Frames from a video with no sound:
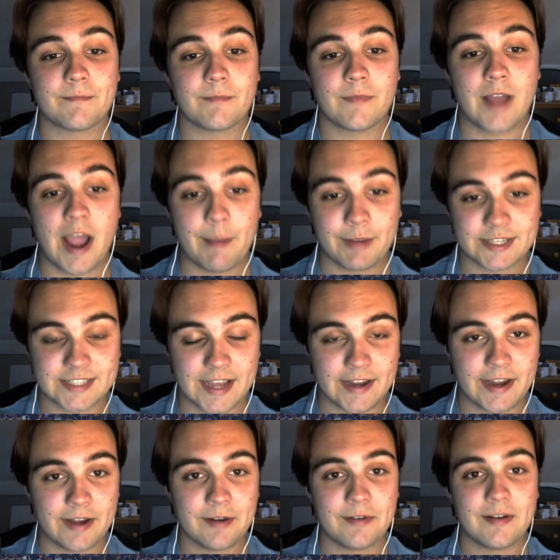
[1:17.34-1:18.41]
I'm
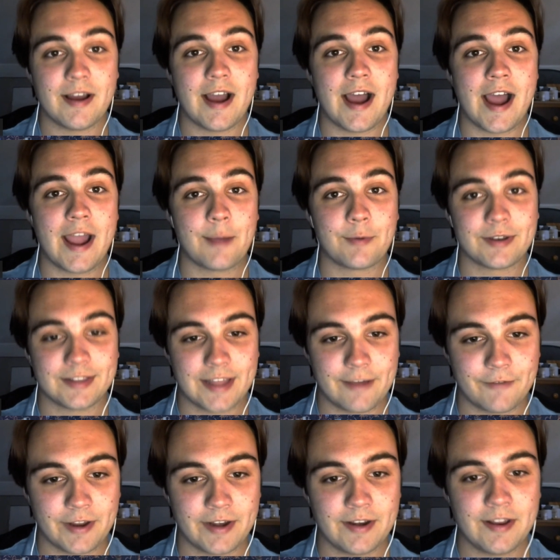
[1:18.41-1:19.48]
excited. I would love it.